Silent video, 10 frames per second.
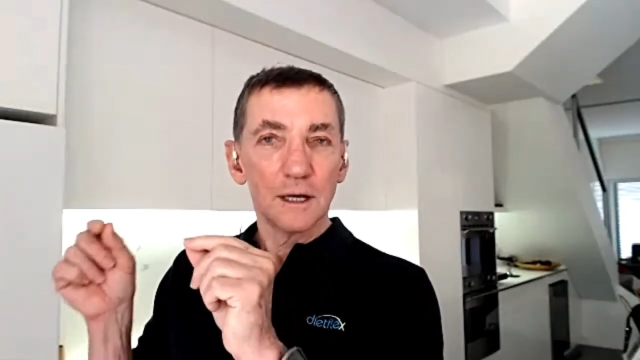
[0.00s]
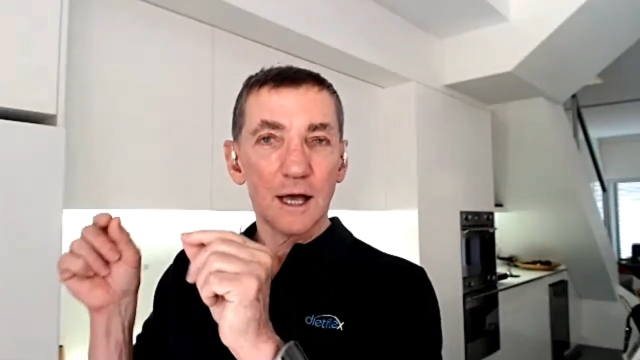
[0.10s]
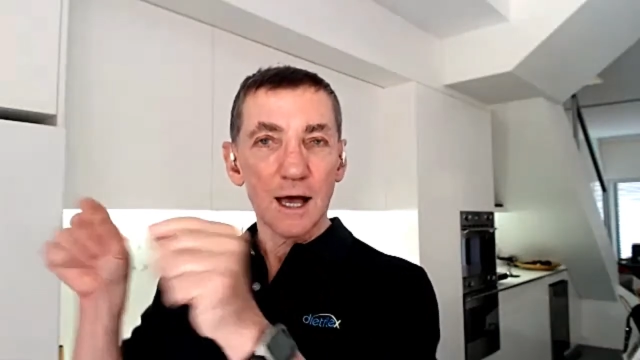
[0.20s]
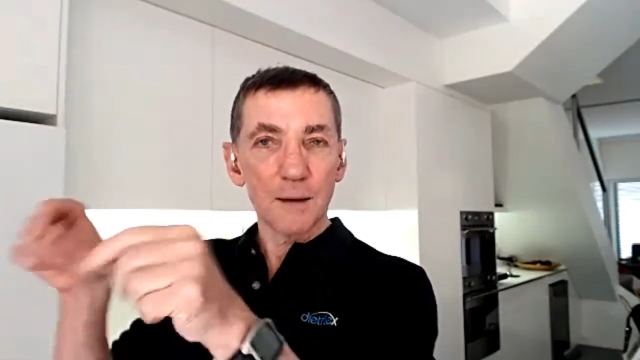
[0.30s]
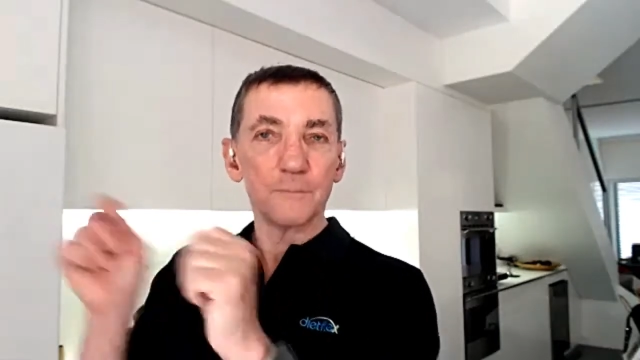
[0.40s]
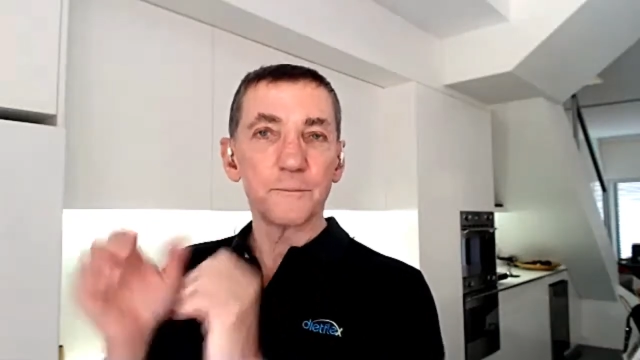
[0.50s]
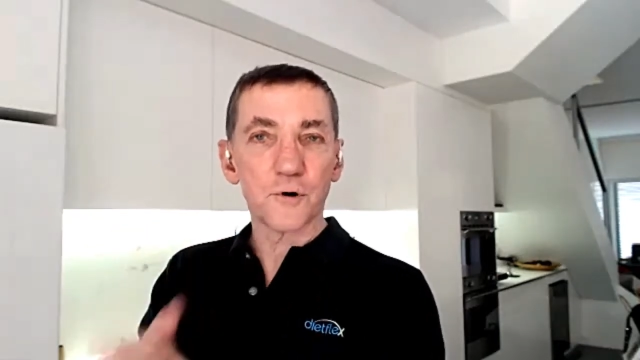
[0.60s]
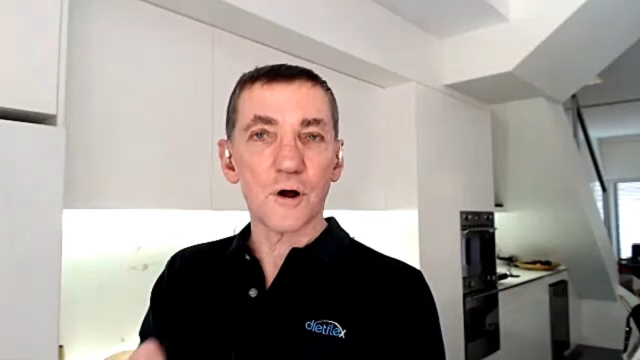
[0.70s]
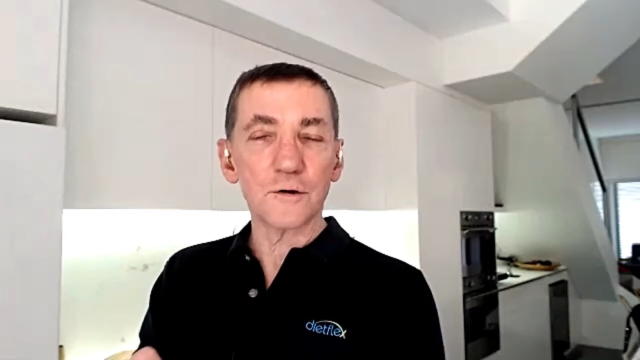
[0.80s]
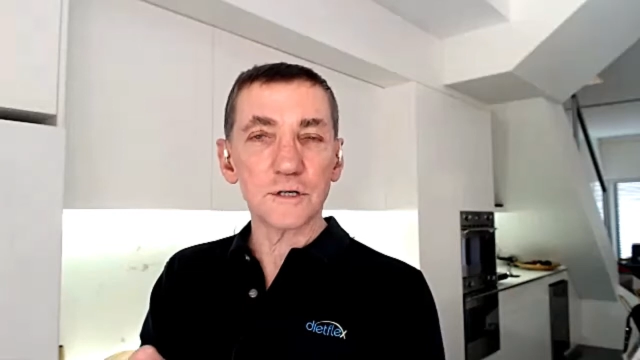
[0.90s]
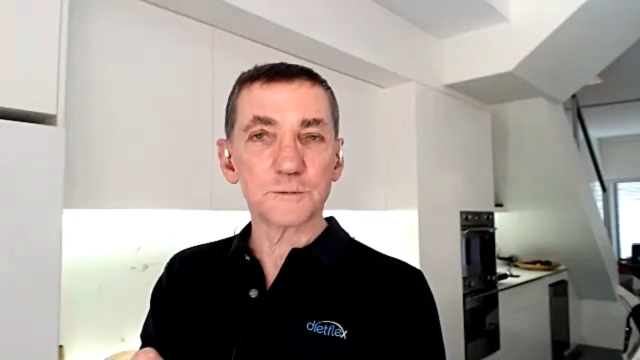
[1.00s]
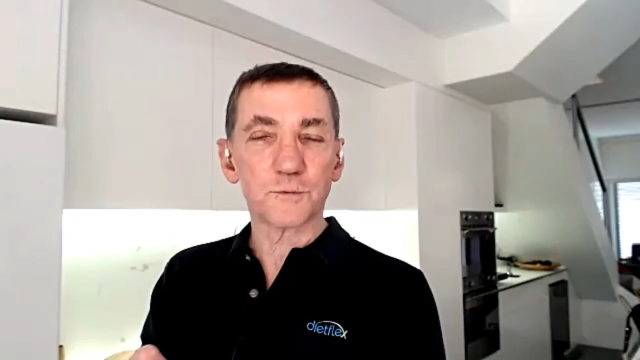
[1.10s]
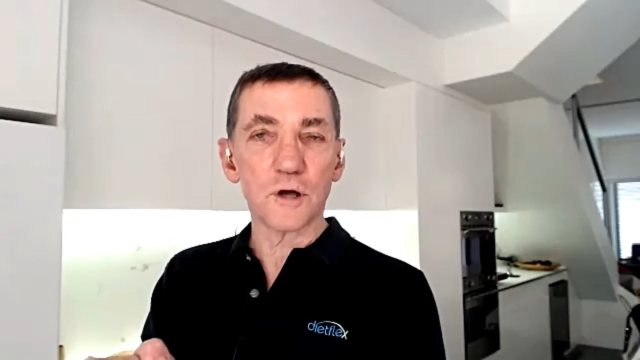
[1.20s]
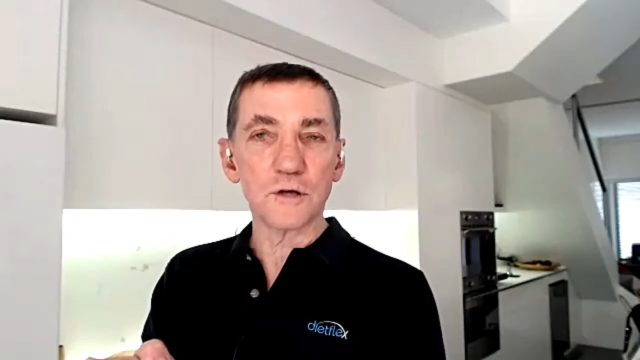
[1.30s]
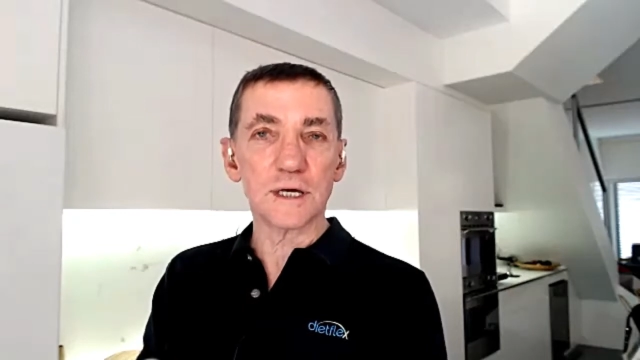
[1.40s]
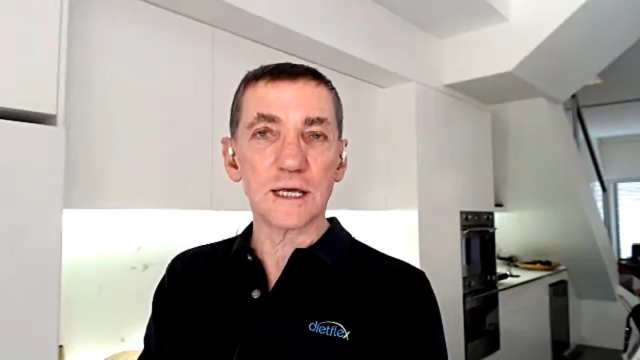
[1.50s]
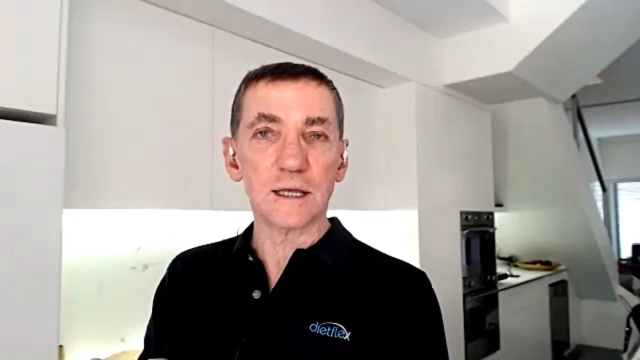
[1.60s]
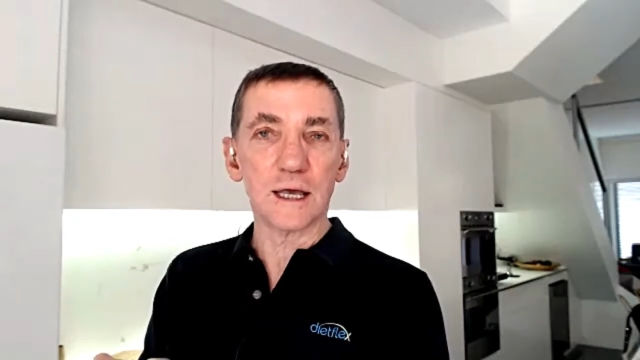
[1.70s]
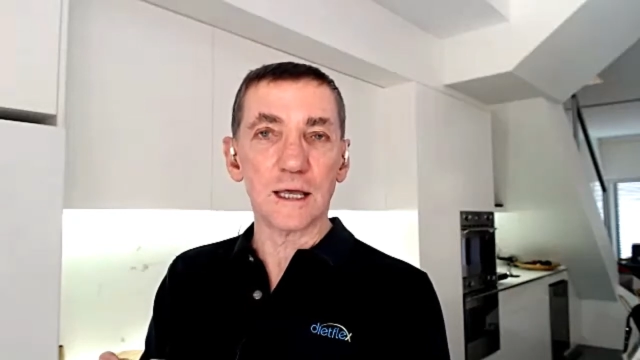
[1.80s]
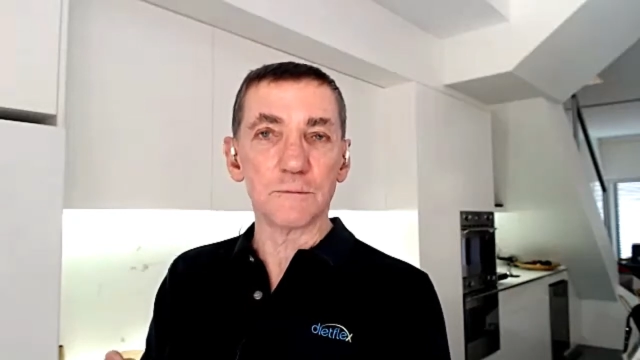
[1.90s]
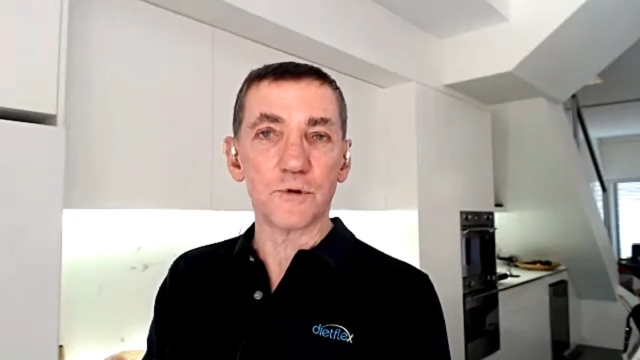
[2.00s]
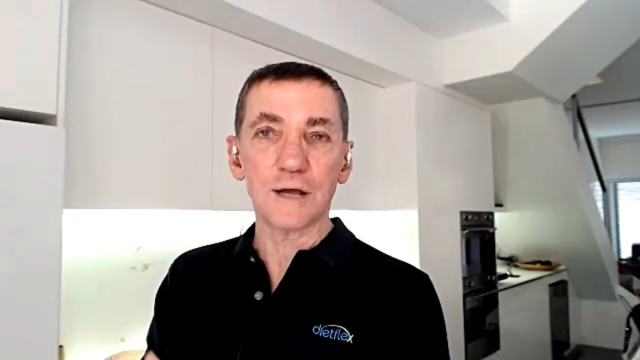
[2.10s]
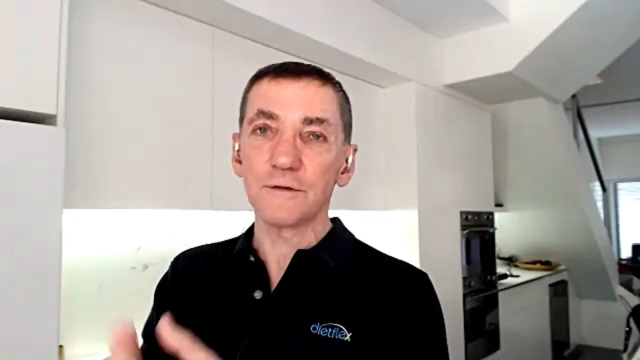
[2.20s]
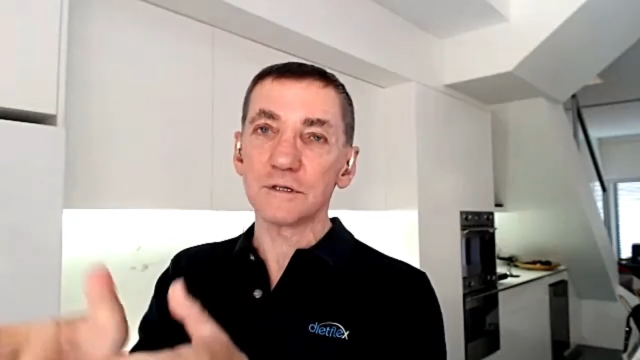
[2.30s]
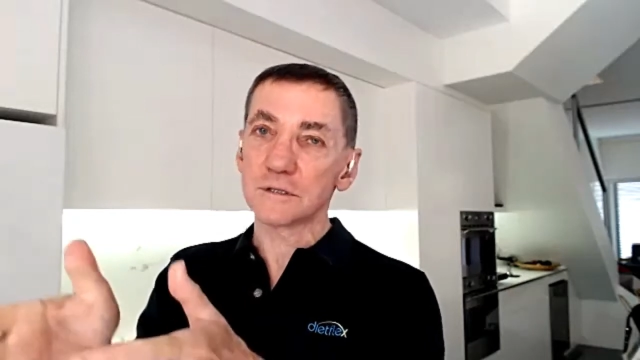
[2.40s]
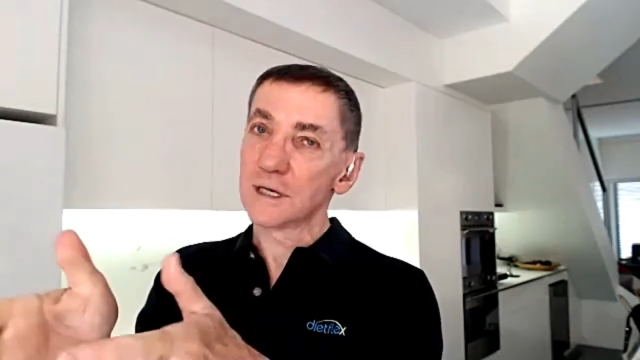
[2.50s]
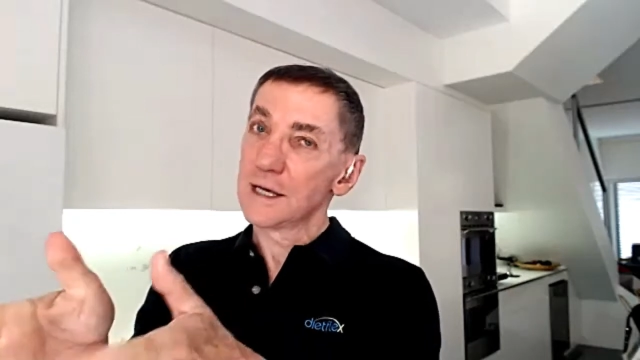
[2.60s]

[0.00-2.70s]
prioritize protein in breakfast.